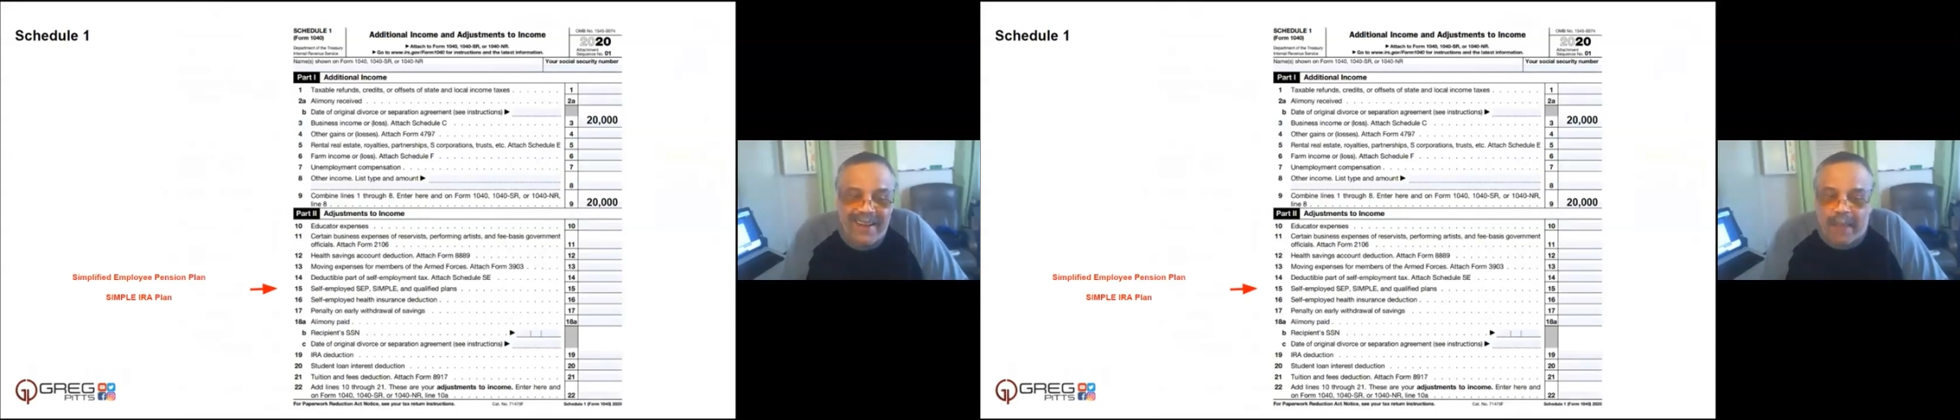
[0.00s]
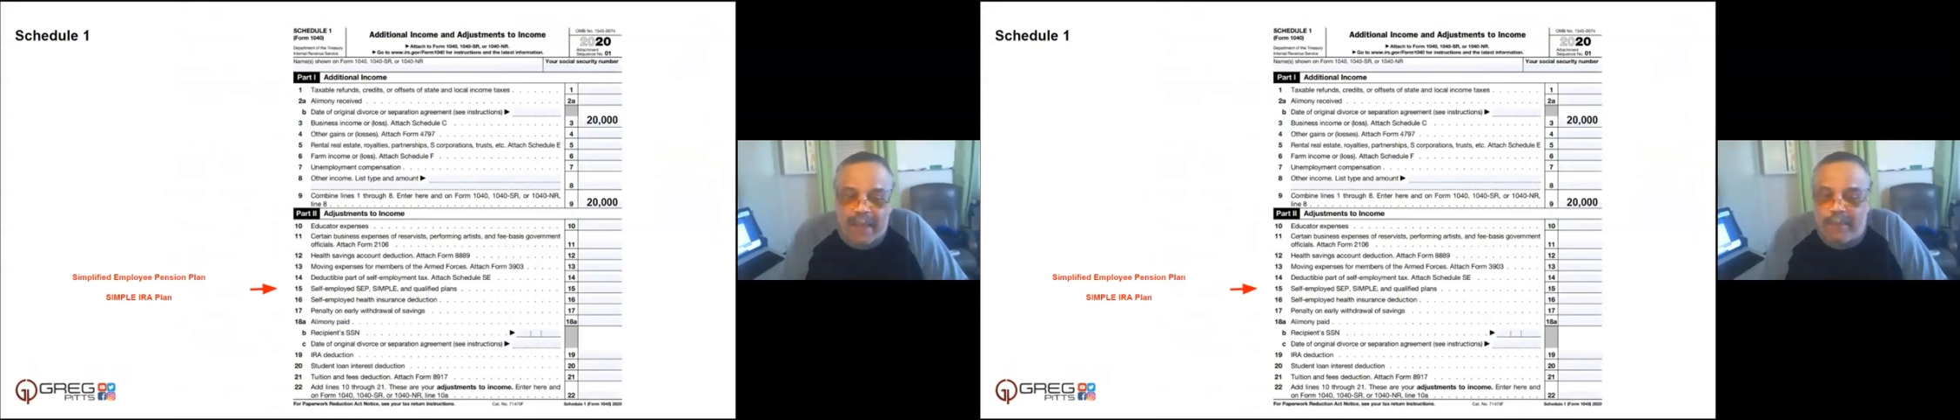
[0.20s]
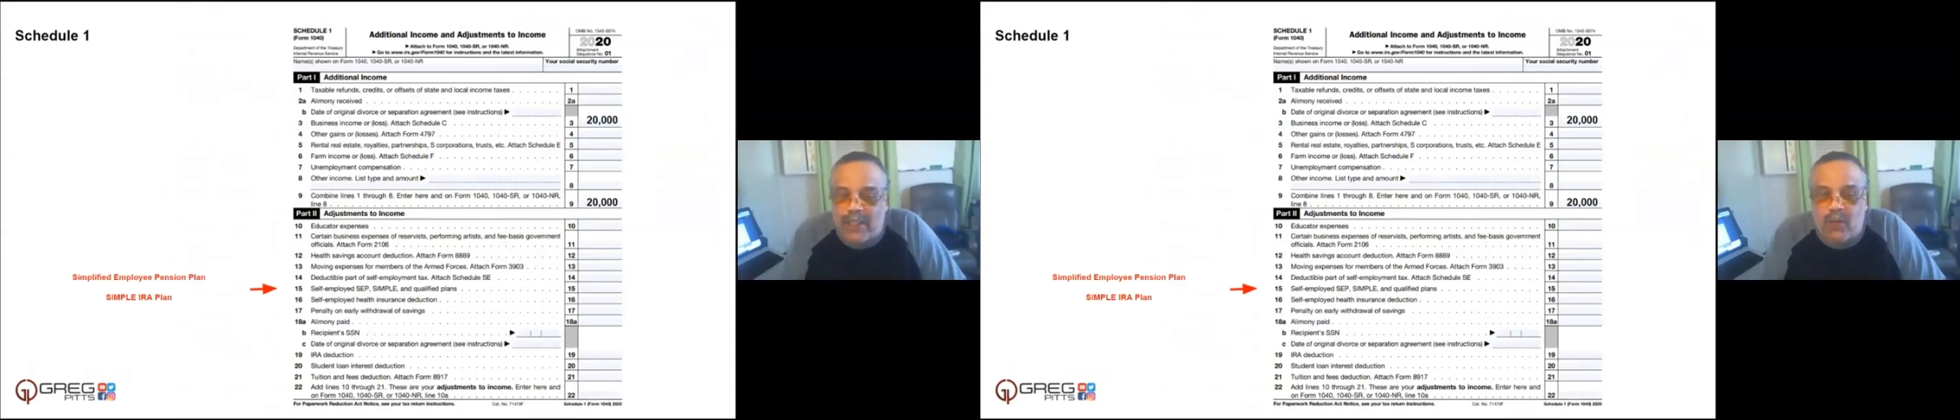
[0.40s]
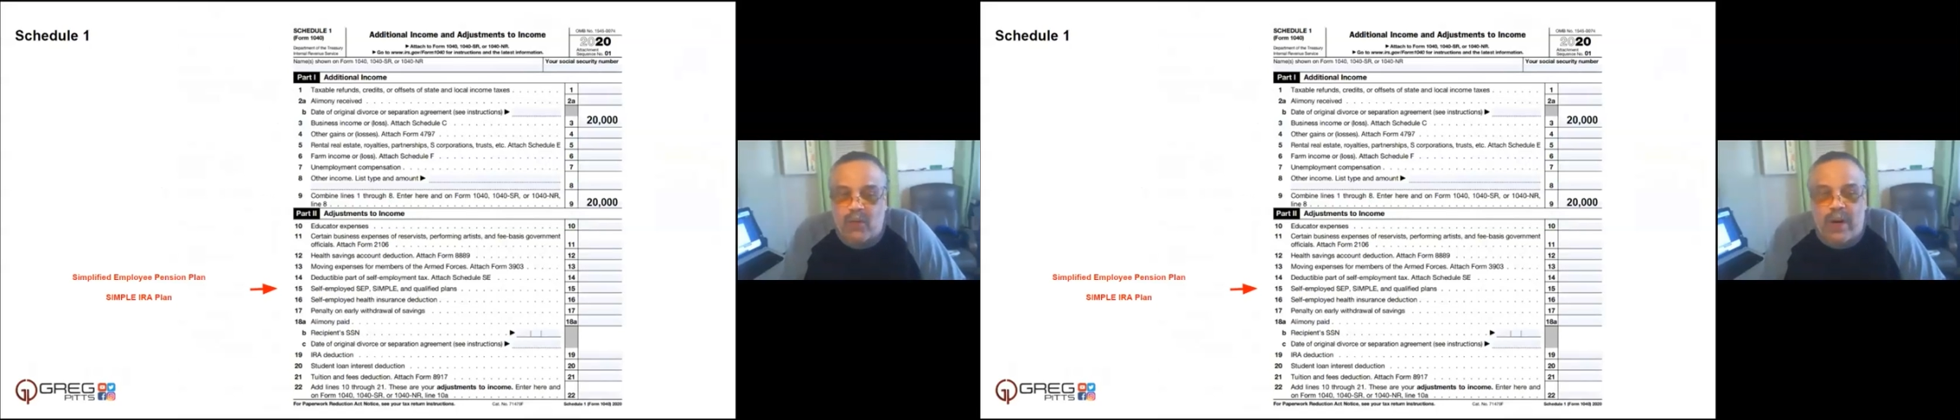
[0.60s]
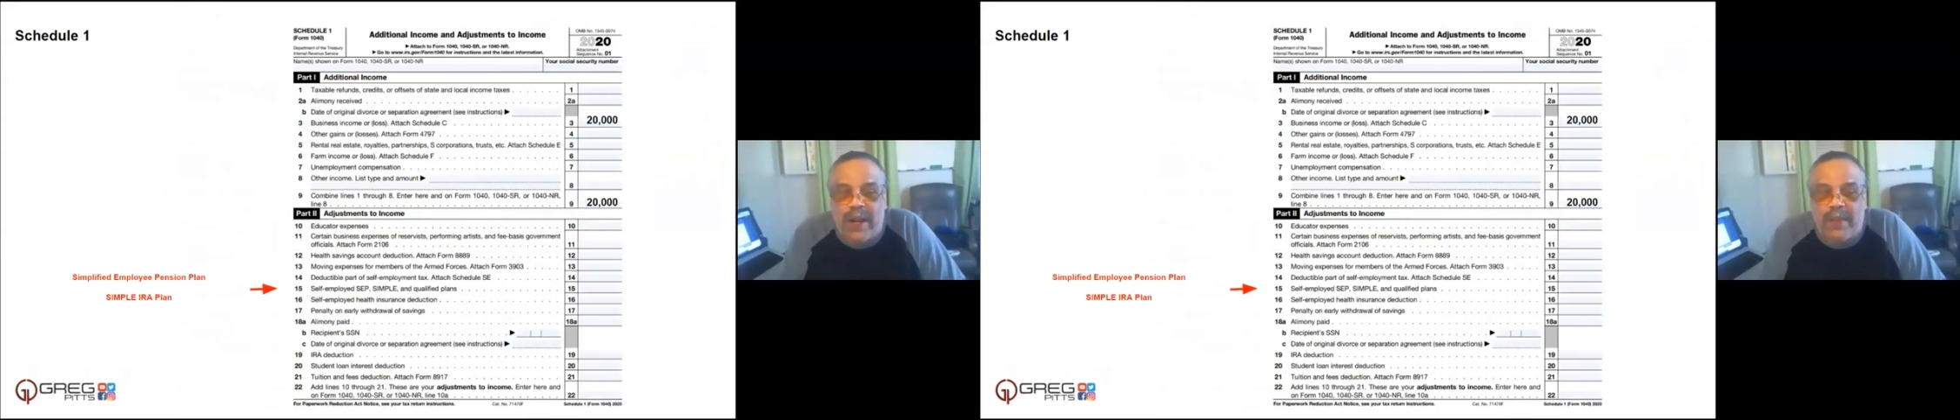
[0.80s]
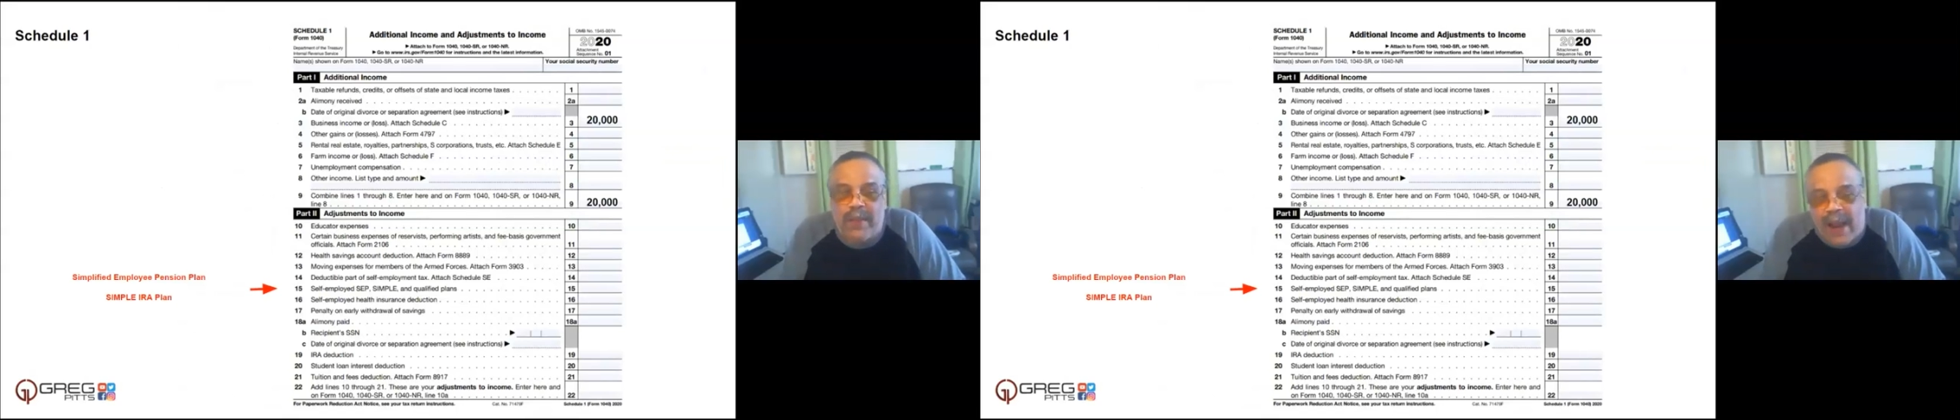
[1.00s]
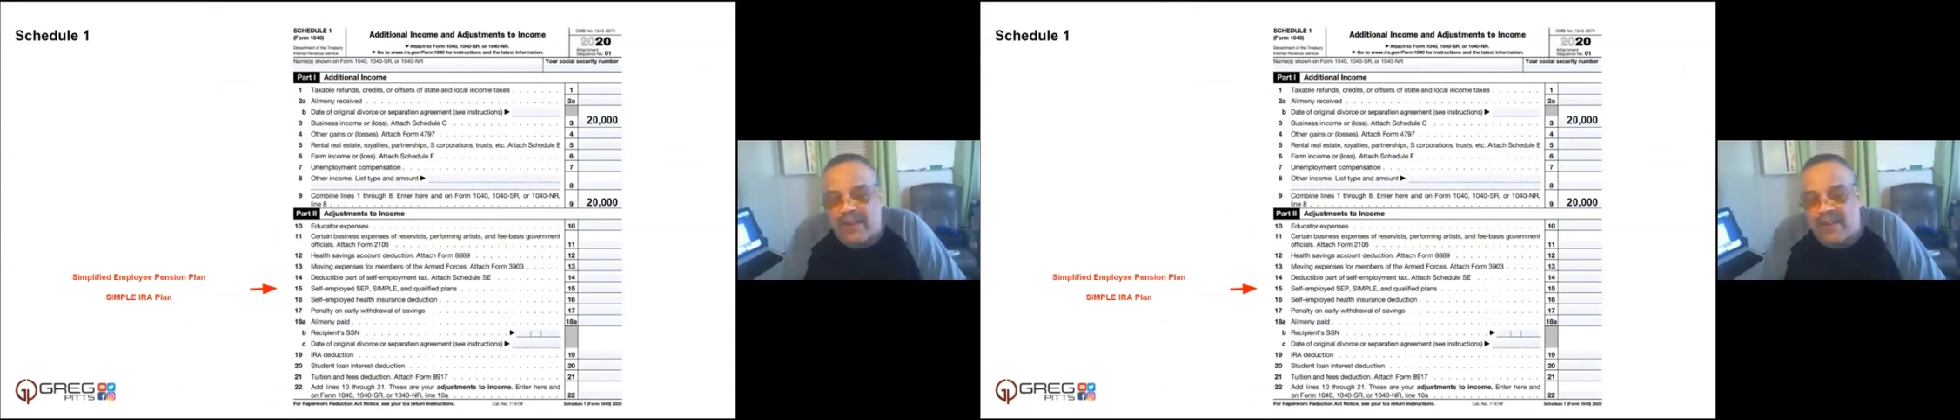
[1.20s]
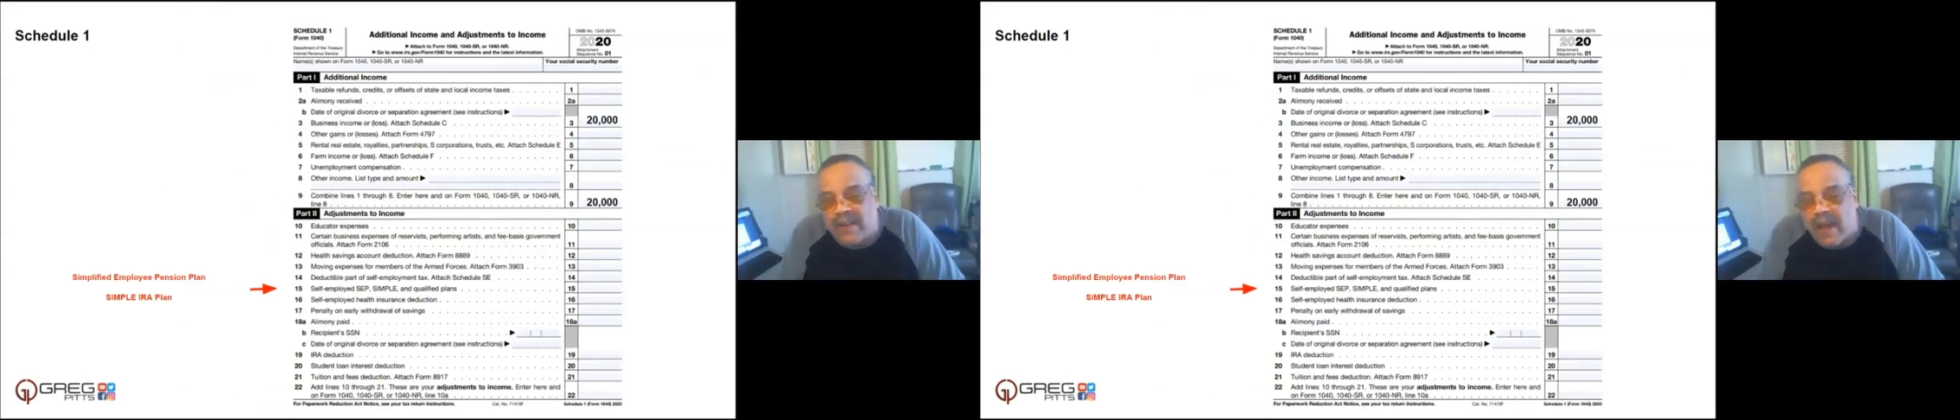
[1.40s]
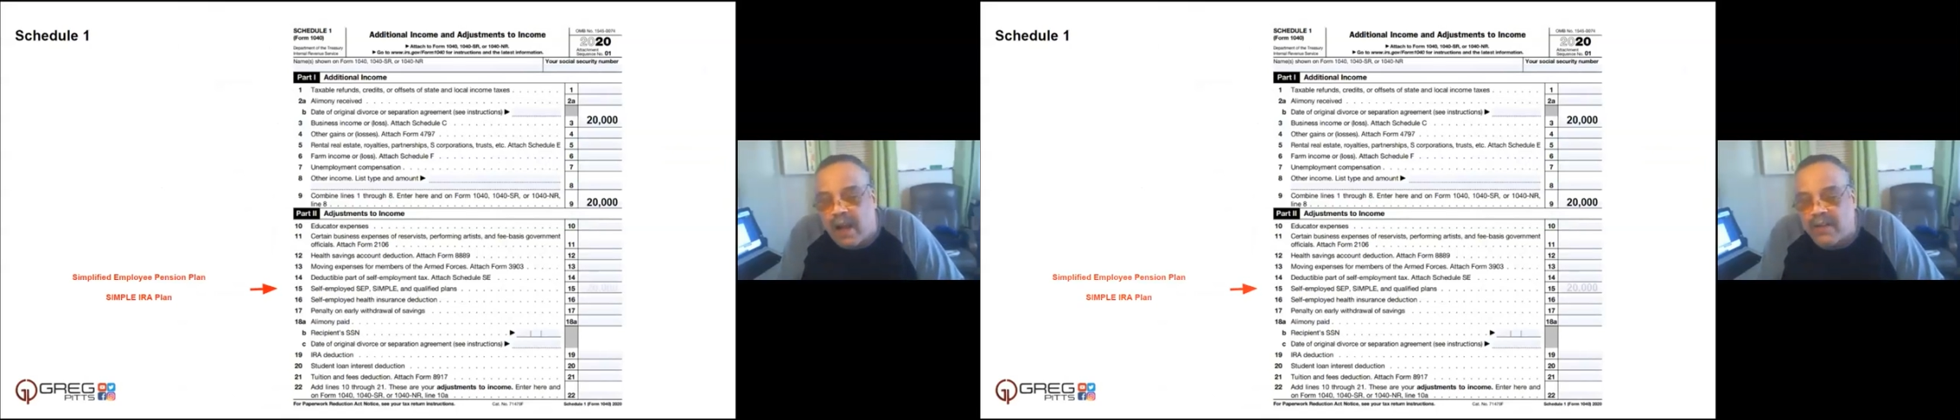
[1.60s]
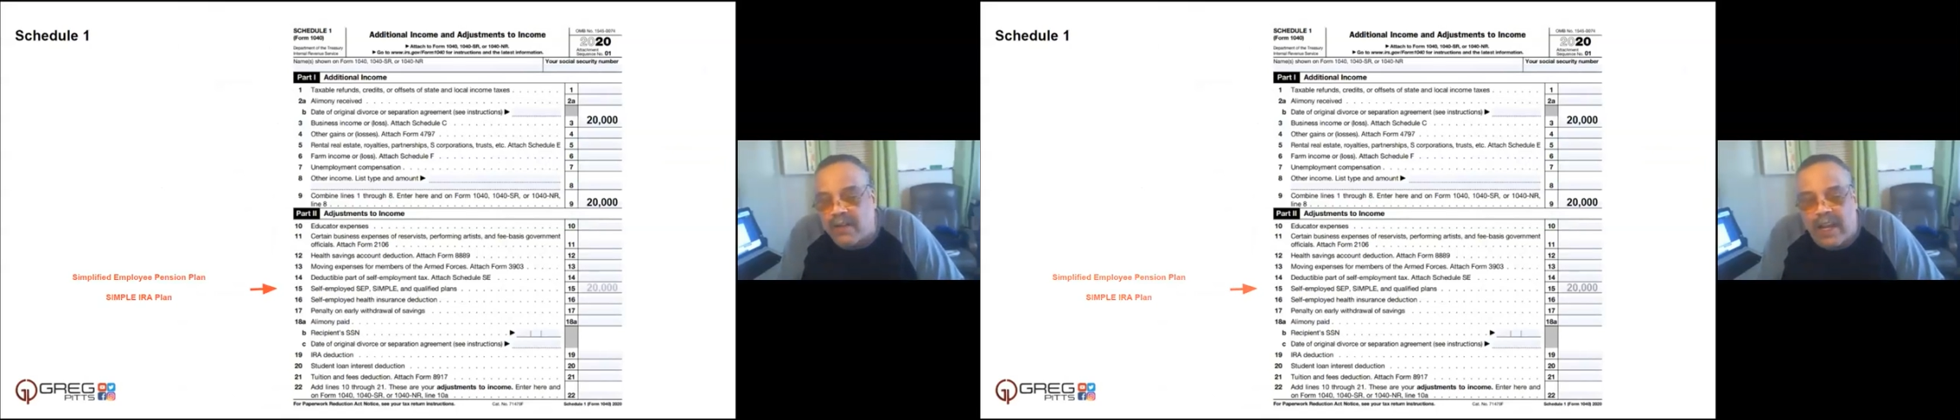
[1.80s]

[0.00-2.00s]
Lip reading: and put $20,000